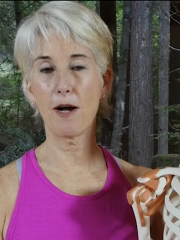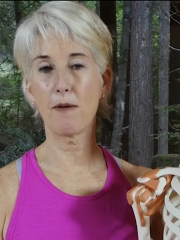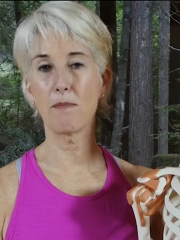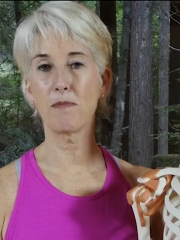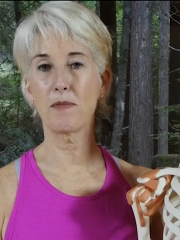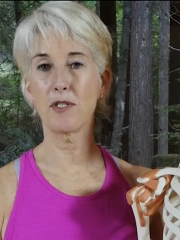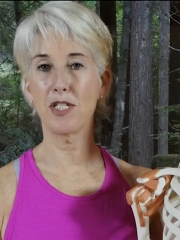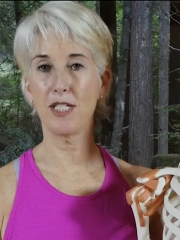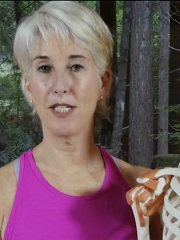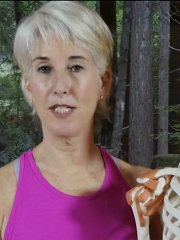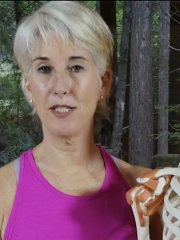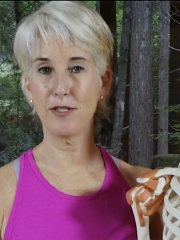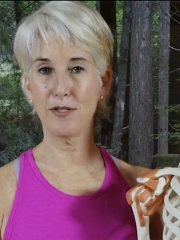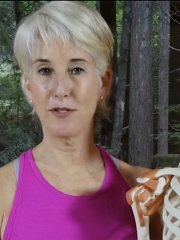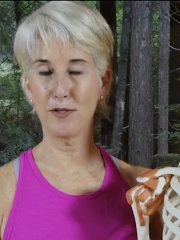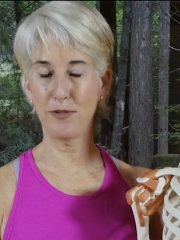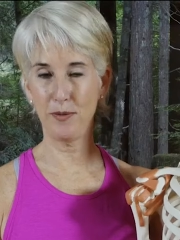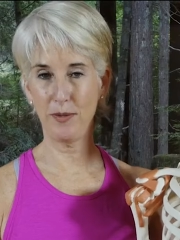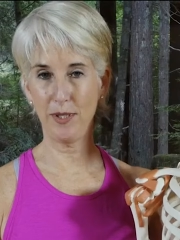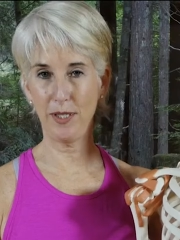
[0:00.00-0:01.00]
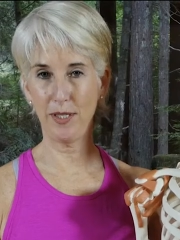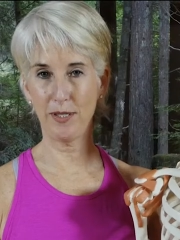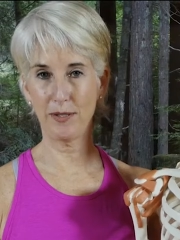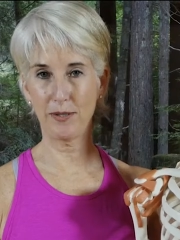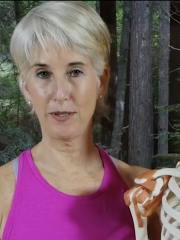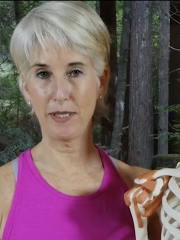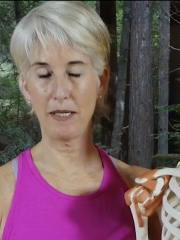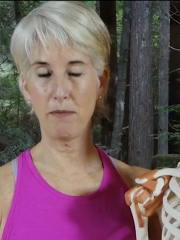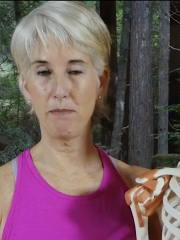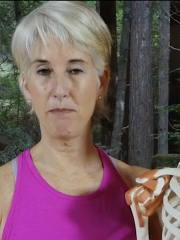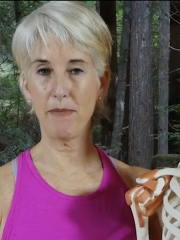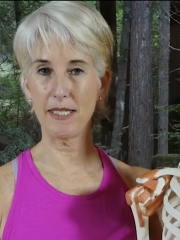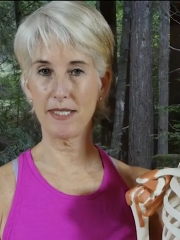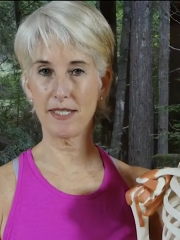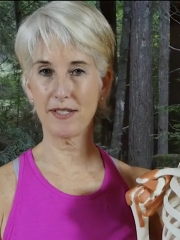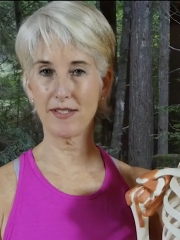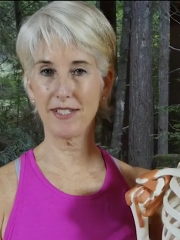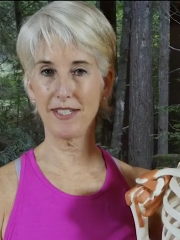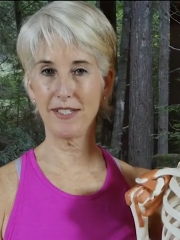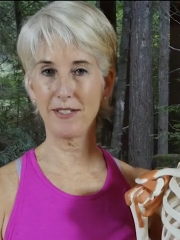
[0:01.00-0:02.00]
Join Madeline Black for
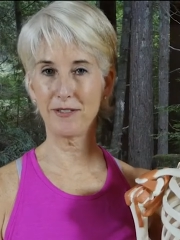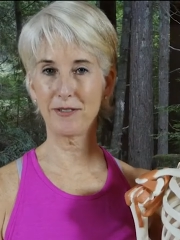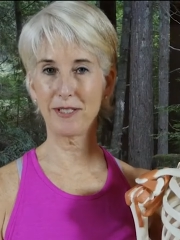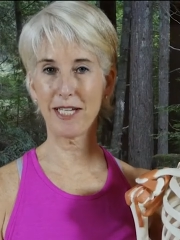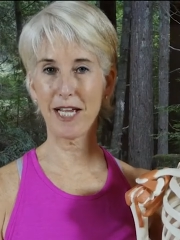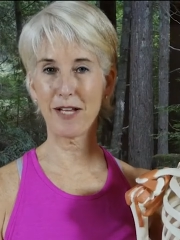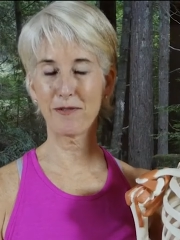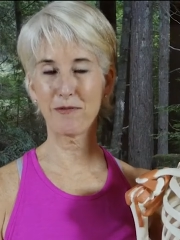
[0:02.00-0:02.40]
another great